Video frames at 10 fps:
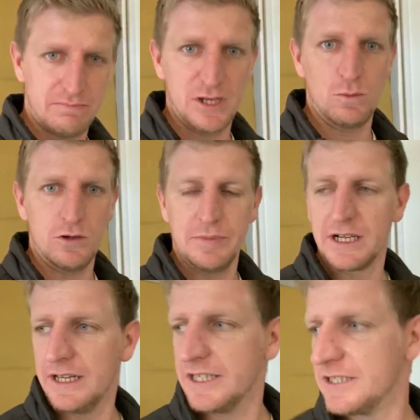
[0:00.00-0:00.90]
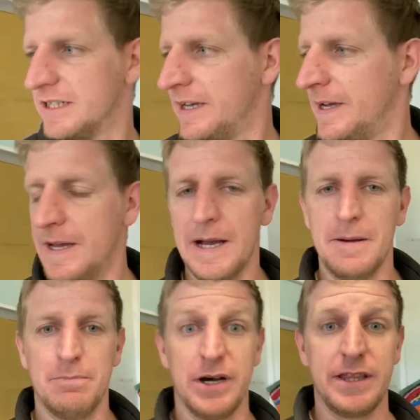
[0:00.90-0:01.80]
but it will be cleared
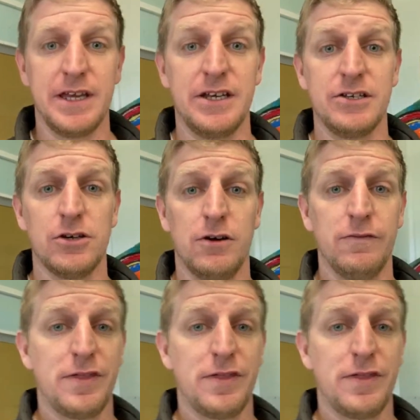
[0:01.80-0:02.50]
by the end of